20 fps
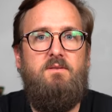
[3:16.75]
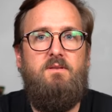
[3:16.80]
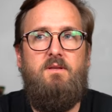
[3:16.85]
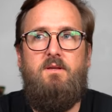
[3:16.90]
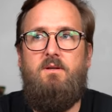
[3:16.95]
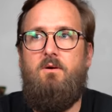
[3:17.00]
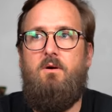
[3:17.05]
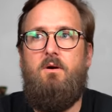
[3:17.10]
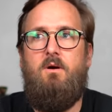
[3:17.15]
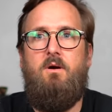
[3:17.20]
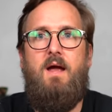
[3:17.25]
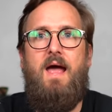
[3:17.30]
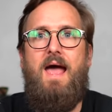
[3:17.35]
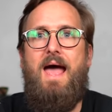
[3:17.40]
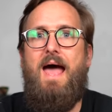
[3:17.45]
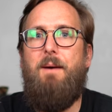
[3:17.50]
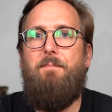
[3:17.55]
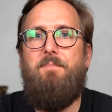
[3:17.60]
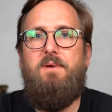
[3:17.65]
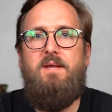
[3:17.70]
that are
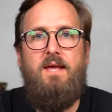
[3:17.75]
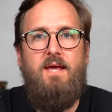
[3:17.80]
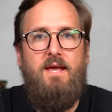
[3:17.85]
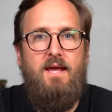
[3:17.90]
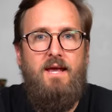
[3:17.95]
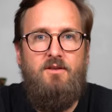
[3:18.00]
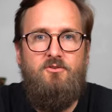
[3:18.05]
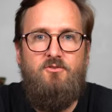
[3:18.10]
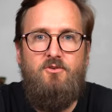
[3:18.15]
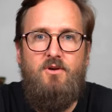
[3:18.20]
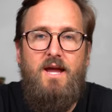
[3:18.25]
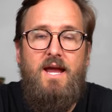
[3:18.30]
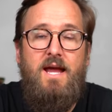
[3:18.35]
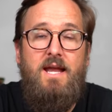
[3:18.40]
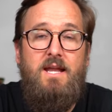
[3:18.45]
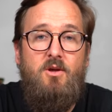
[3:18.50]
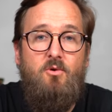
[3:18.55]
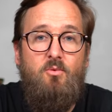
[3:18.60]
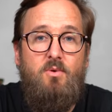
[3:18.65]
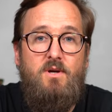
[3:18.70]
happy to answer
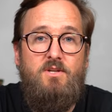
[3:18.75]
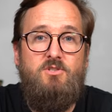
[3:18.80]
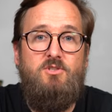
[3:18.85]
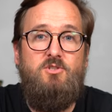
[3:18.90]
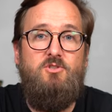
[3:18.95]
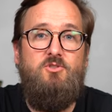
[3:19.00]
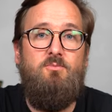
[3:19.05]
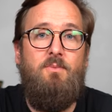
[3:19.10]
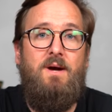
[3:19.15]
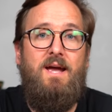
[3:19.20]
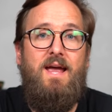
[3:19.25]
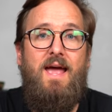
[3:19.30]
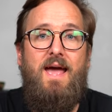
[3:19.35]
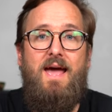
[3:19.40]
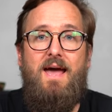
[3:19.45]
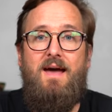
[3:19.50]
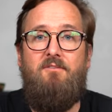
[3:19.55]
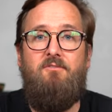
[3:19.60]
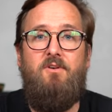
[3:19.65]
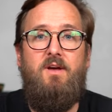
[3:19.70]
any questions you might
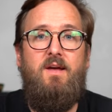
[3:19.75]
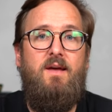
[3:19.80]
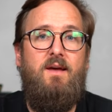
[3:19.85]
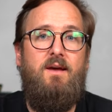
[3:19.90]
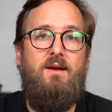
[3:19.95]
have,